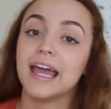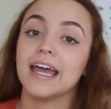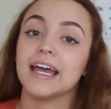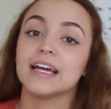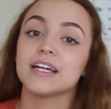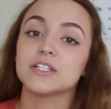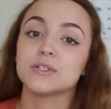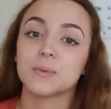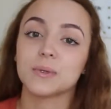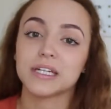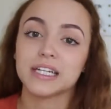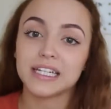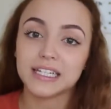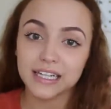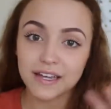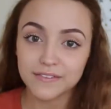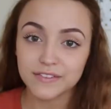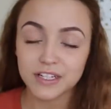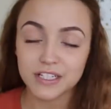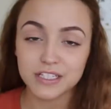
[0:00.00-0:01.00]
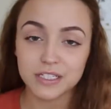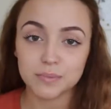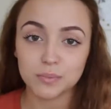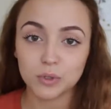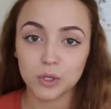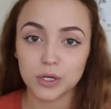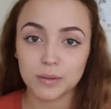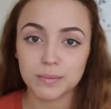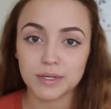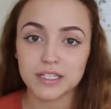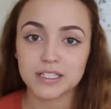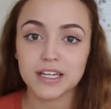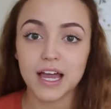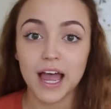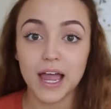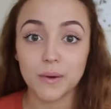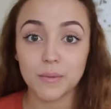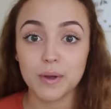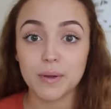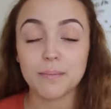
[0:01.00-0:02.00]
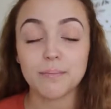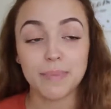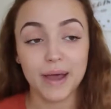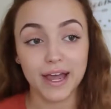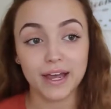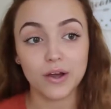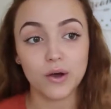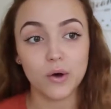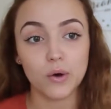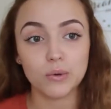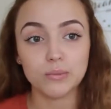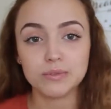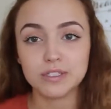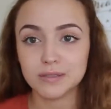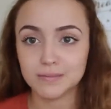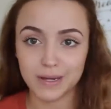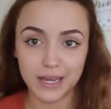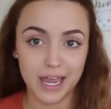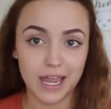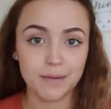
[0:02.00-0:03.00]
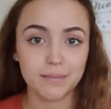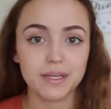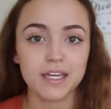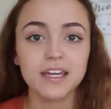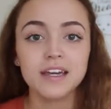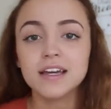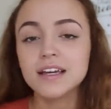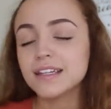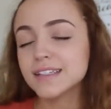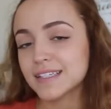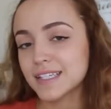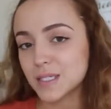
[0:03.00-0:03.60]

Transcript: and when he left on deployment I went back home to Miami